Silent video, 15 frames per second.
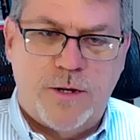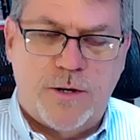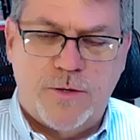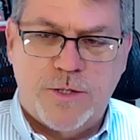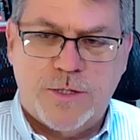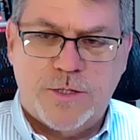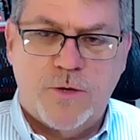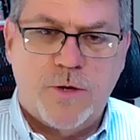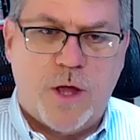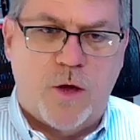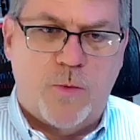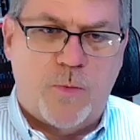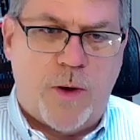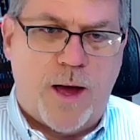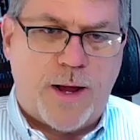suit
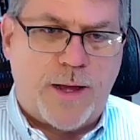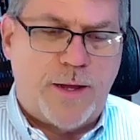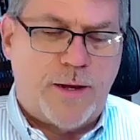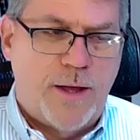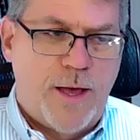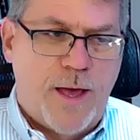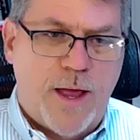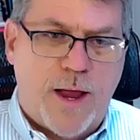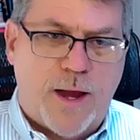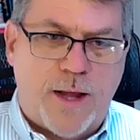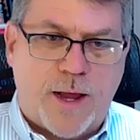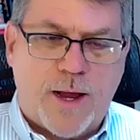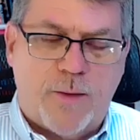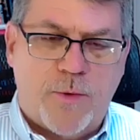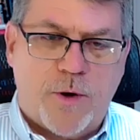coat pocket, and
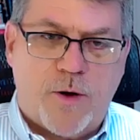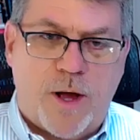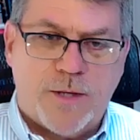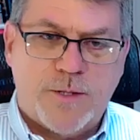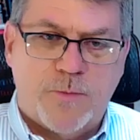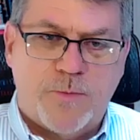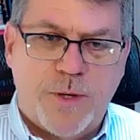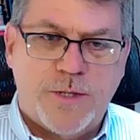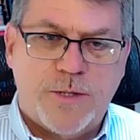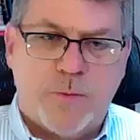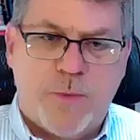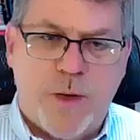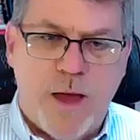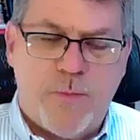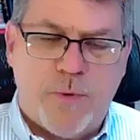they come across a piece of
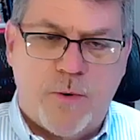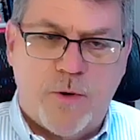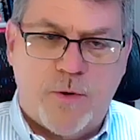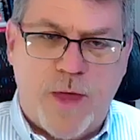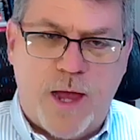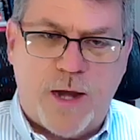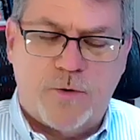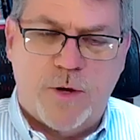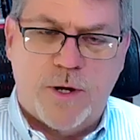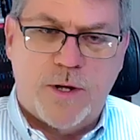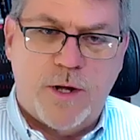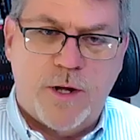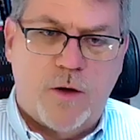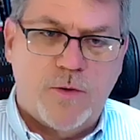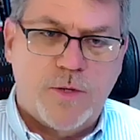paper with handwritten
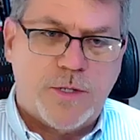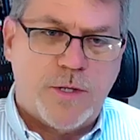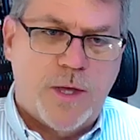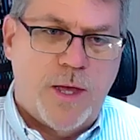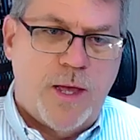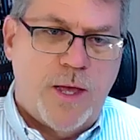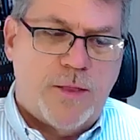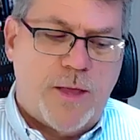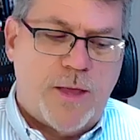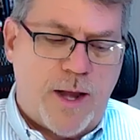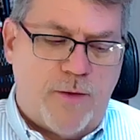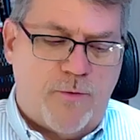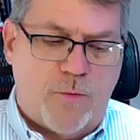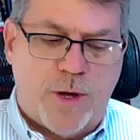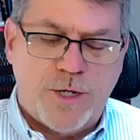notes that
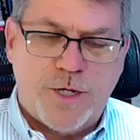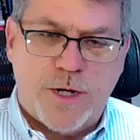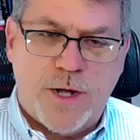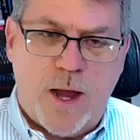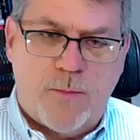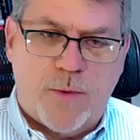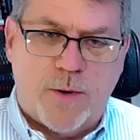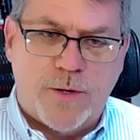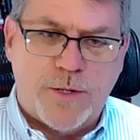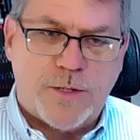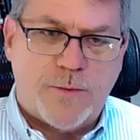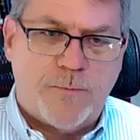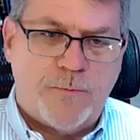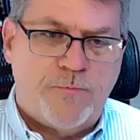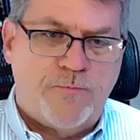have a bunch of
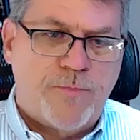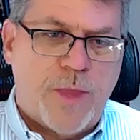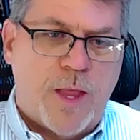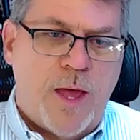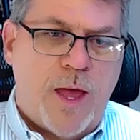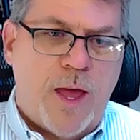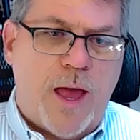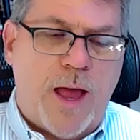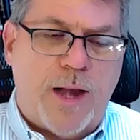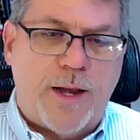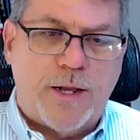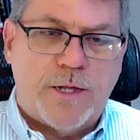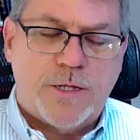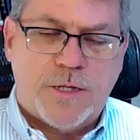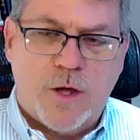numbers. And
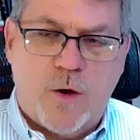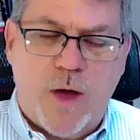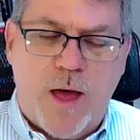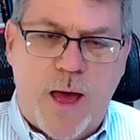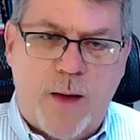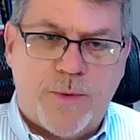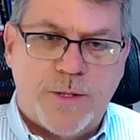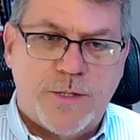it so happens